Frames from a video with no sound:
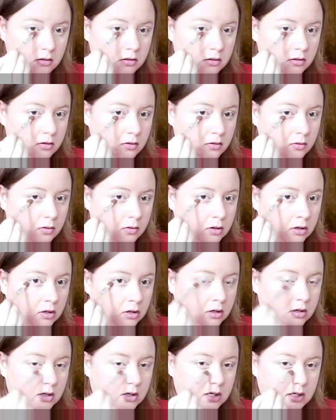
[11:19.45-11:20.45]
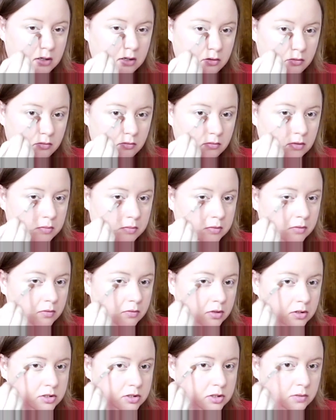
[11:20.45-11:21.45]
corner. I'm not
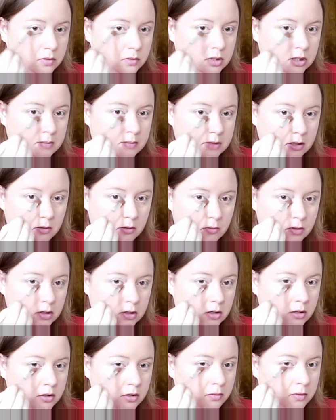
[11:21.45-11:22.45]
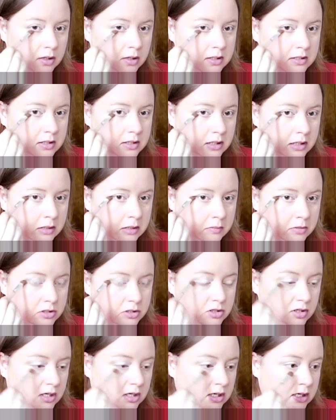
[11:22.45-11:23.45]
really too worried about going all the way to the end, but
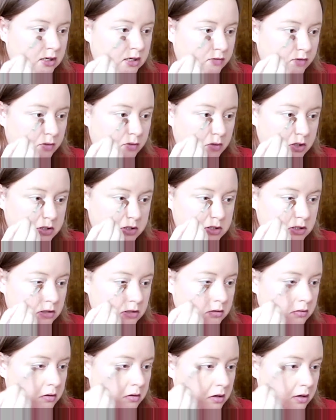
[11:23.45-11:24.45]
you can if you want to.